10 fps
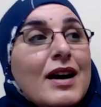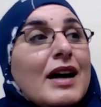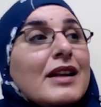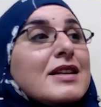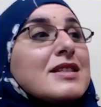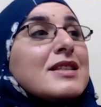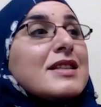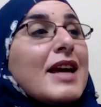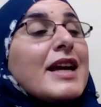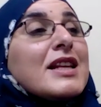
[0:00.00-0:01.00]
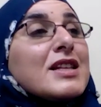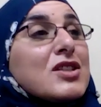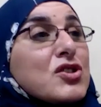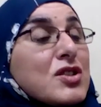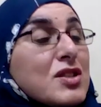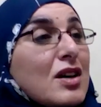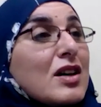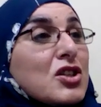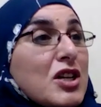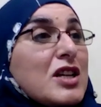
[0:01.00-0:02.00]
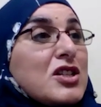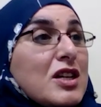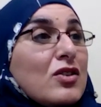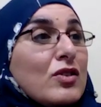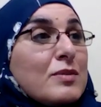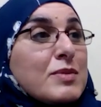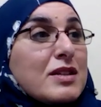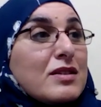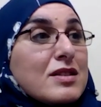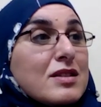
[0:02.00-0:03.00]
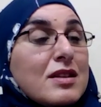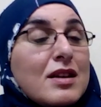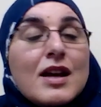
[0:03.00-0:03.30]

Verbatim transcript: unless they start changing on themselves.